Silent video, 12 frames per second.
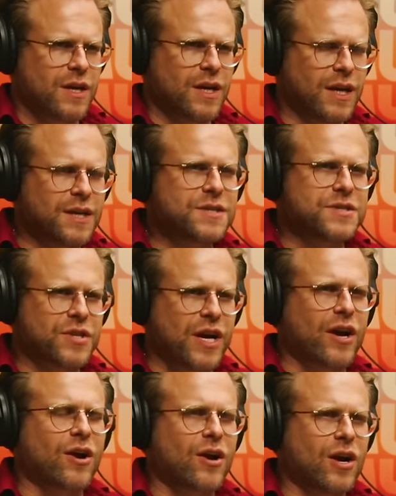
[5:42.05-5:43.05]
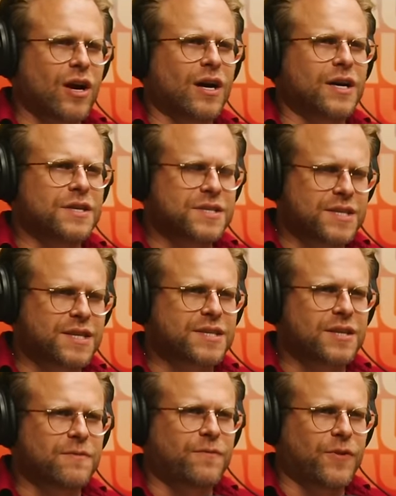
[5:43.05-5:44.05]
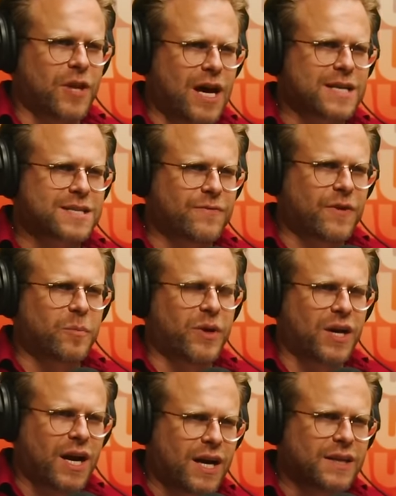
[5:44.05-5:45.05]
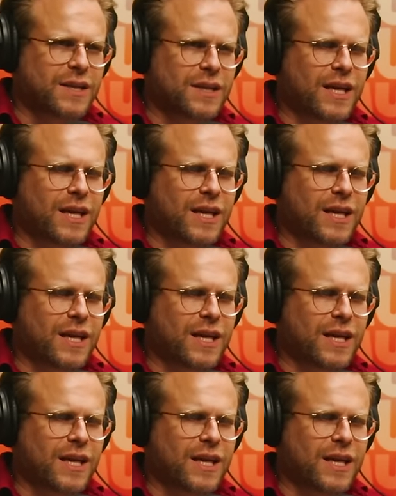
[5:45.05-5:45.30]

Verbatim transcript: is there a consistent philosophy behind it?